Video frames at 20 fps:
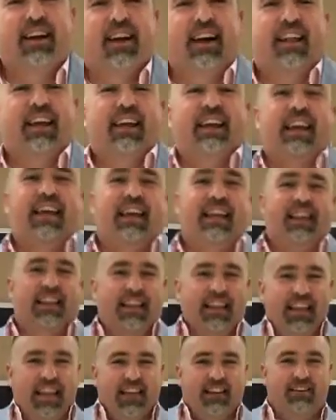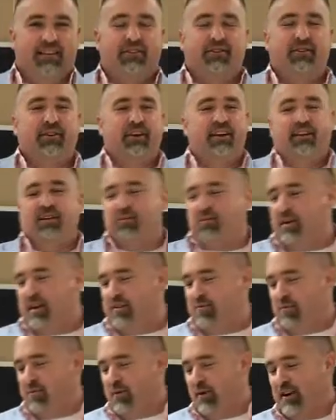Like, it leaks through, and
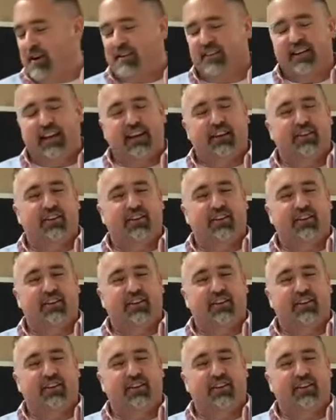we've worked like